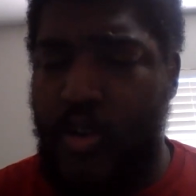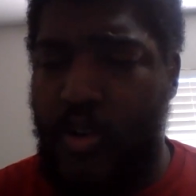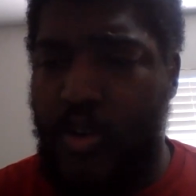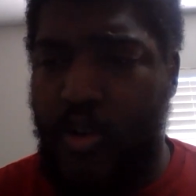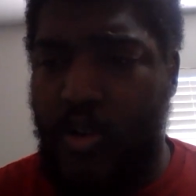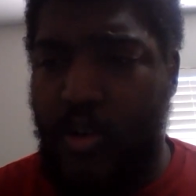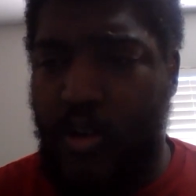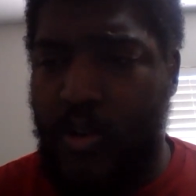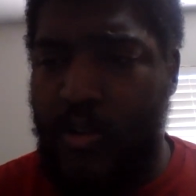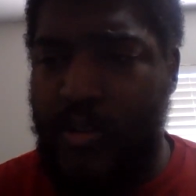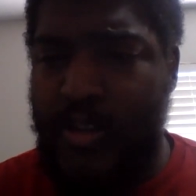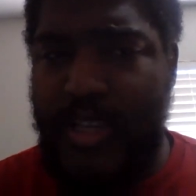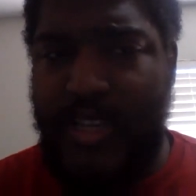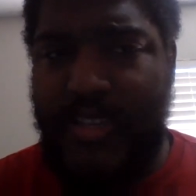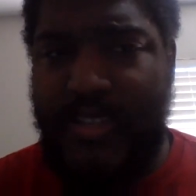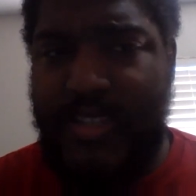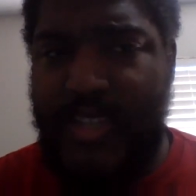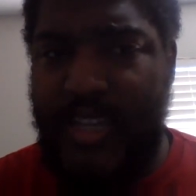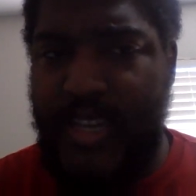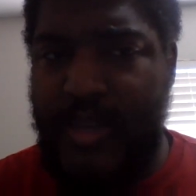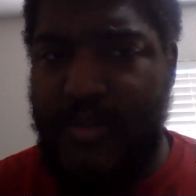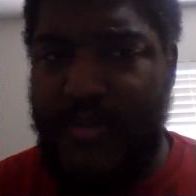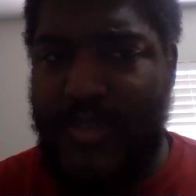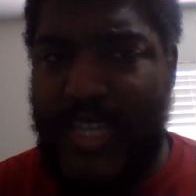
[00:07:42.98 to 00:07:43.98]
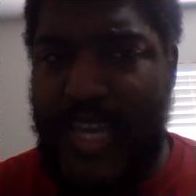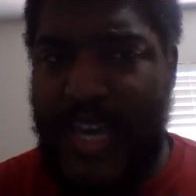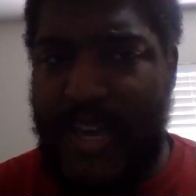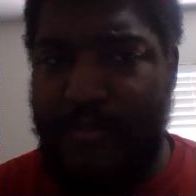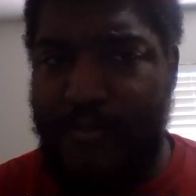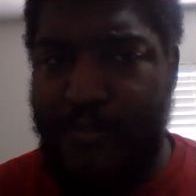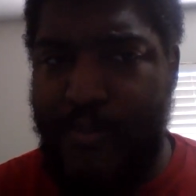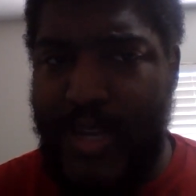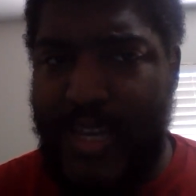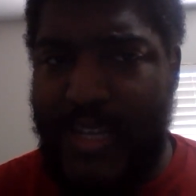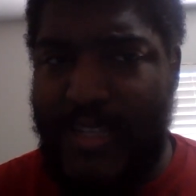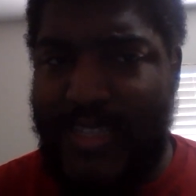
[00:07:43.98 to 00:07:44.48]
all these teams
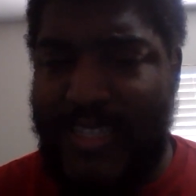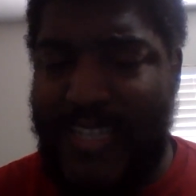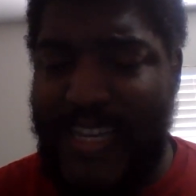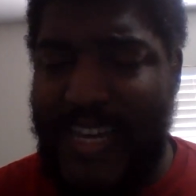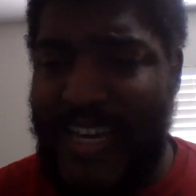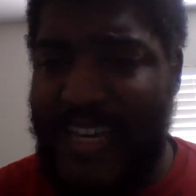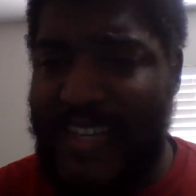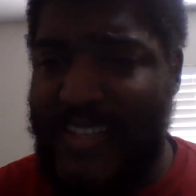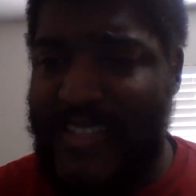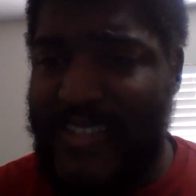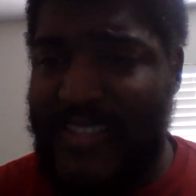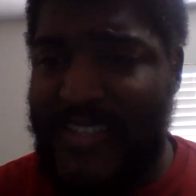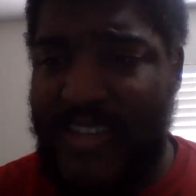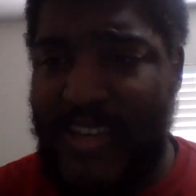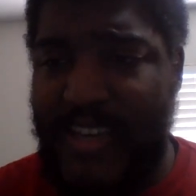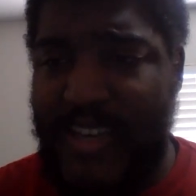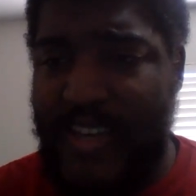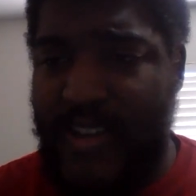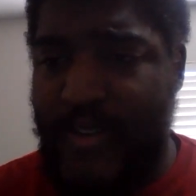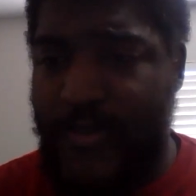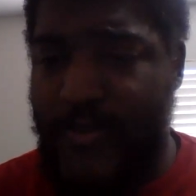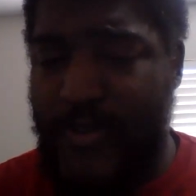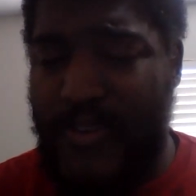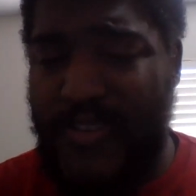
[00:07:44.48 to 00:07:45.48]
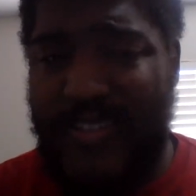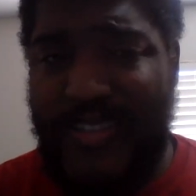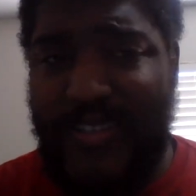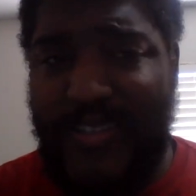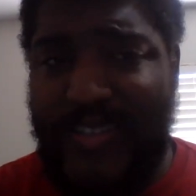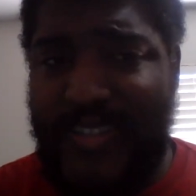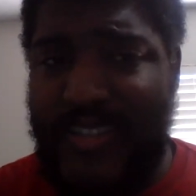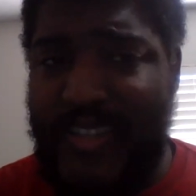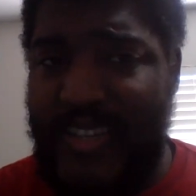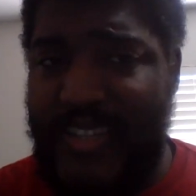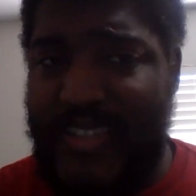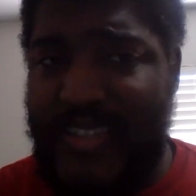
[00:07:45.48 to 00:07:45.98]
have big tests. Fresno
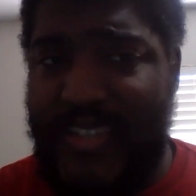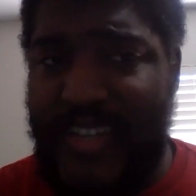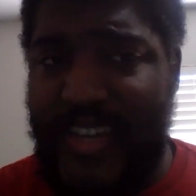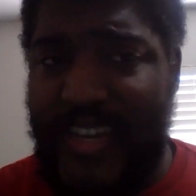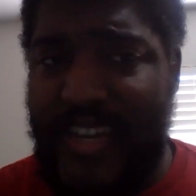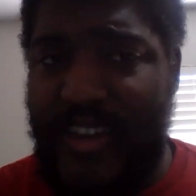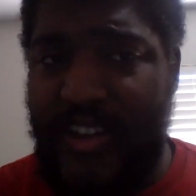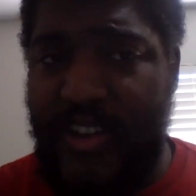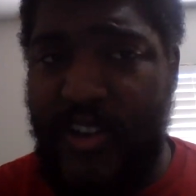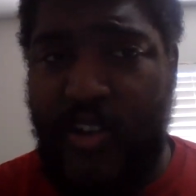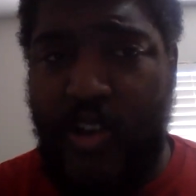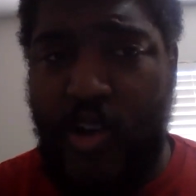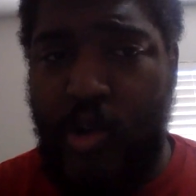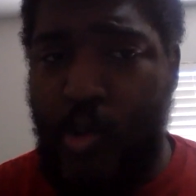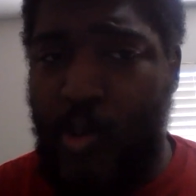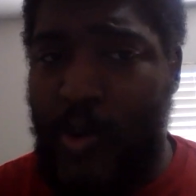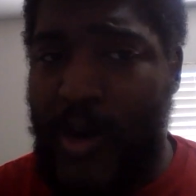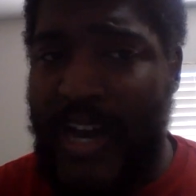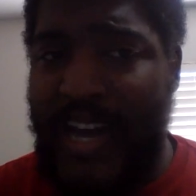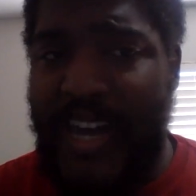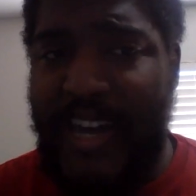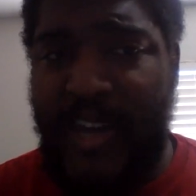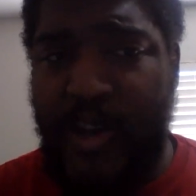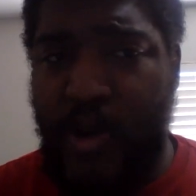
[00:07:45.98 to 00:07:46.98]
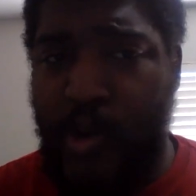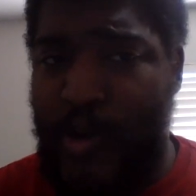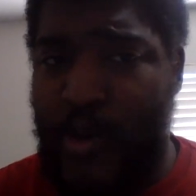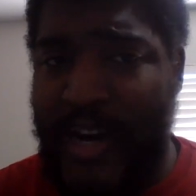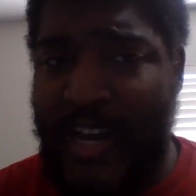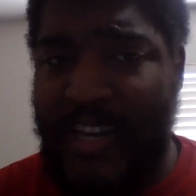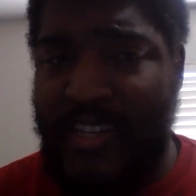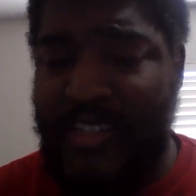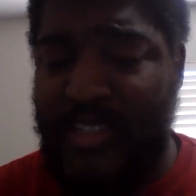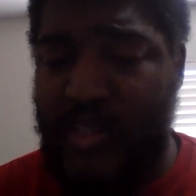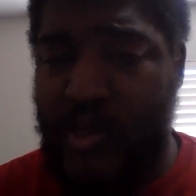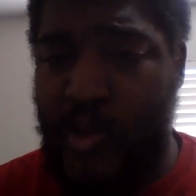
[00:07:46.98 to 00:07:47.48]
State's taking on Hawaii.
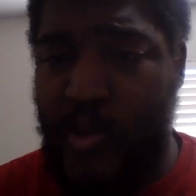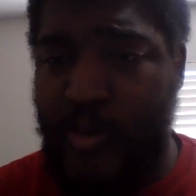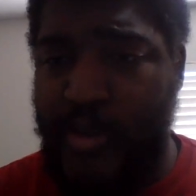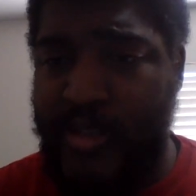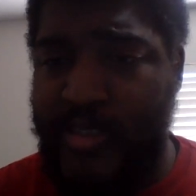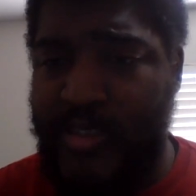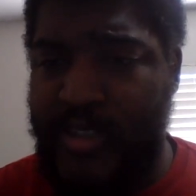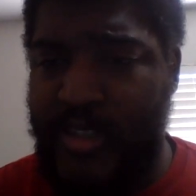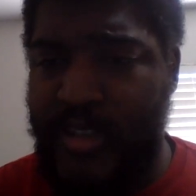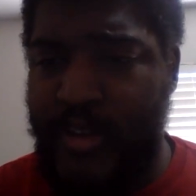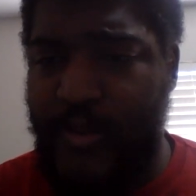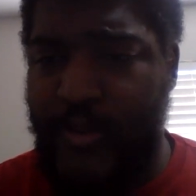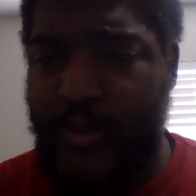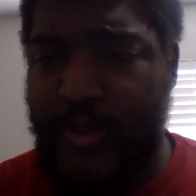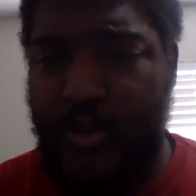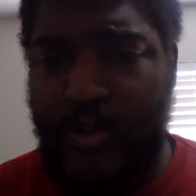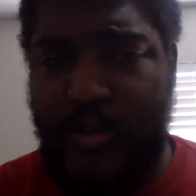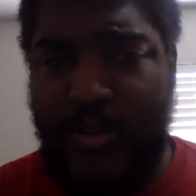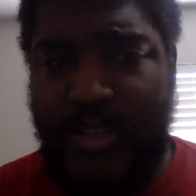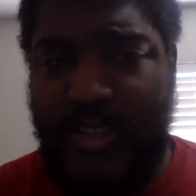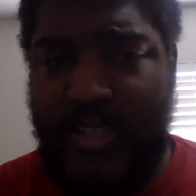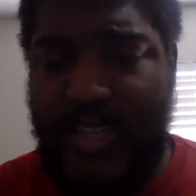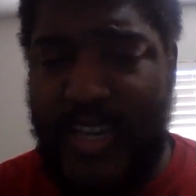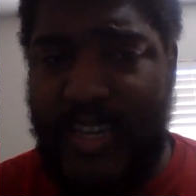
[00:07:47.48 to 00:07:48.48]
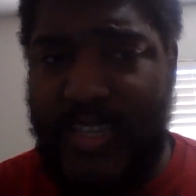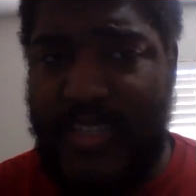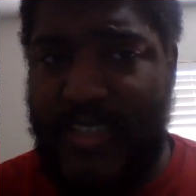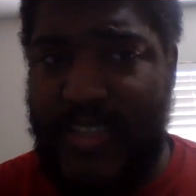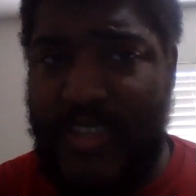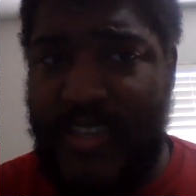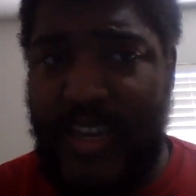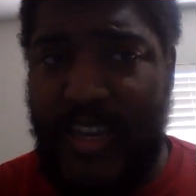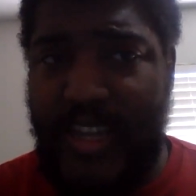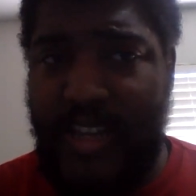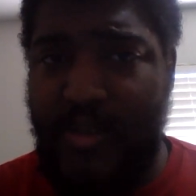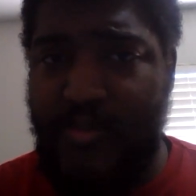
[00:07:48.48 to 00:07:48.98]
Hawaii is always difficult.
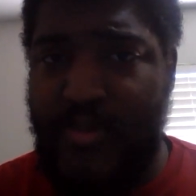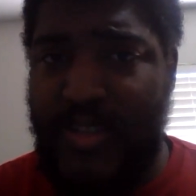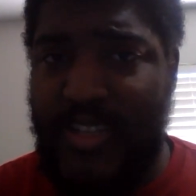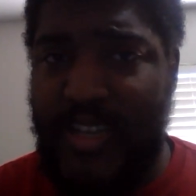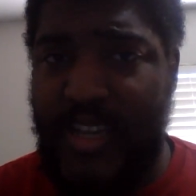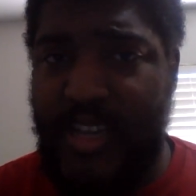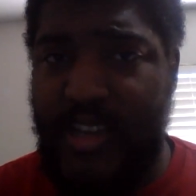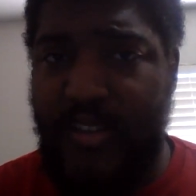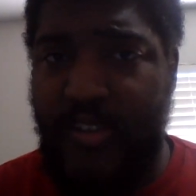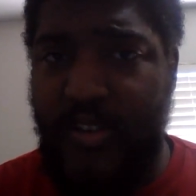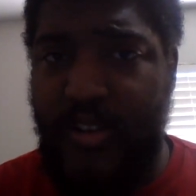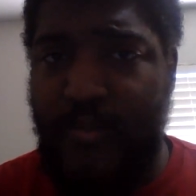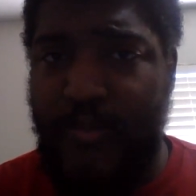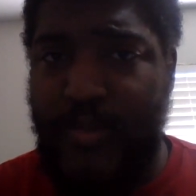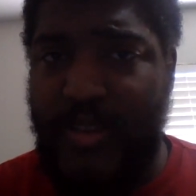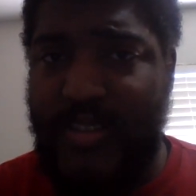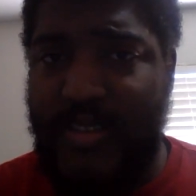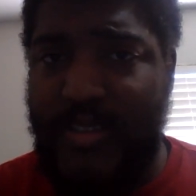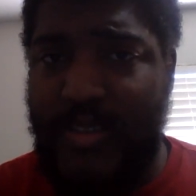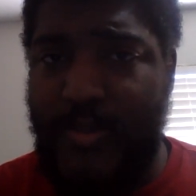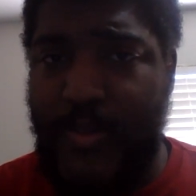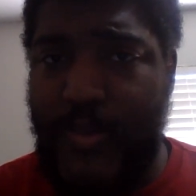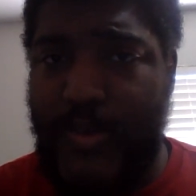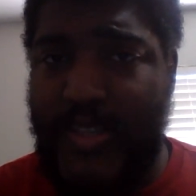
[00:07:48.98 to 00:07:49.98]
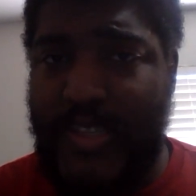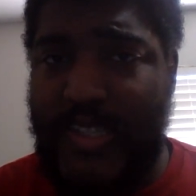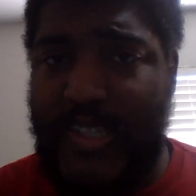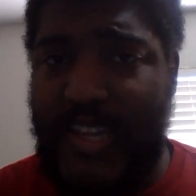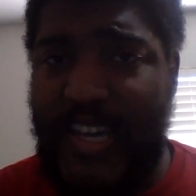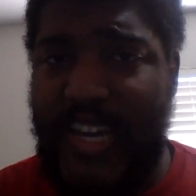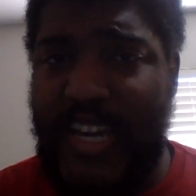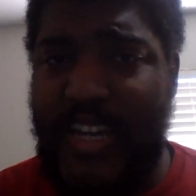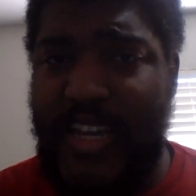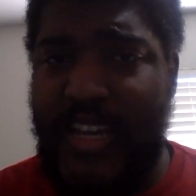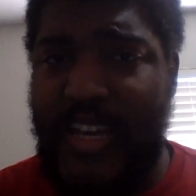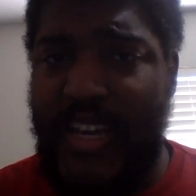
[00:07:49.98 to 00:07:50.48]
Texas A&M's taking on Mississippi
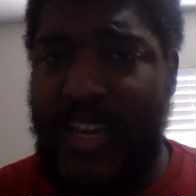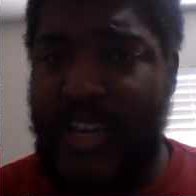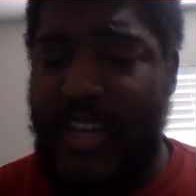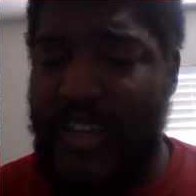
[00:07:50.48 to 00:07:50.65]
State.